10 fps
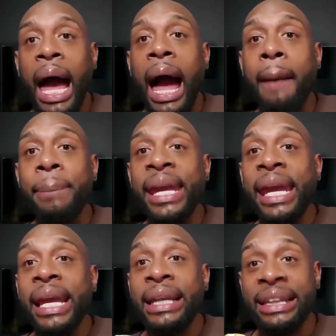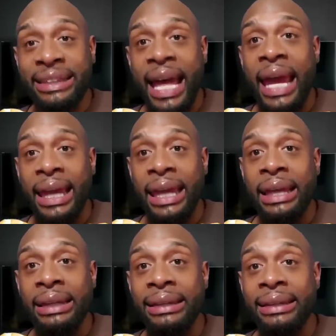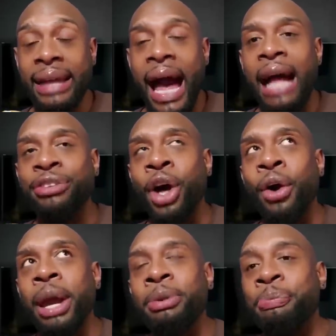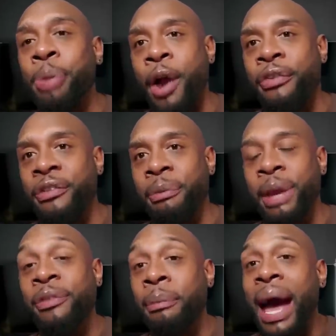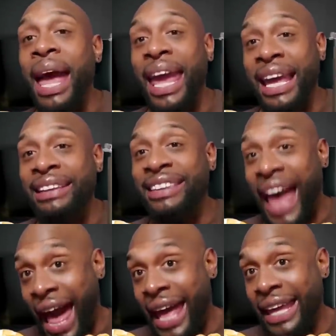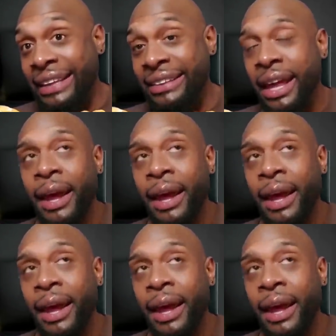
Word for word: how big this thing is? I told her it was perfect for me for my hand size.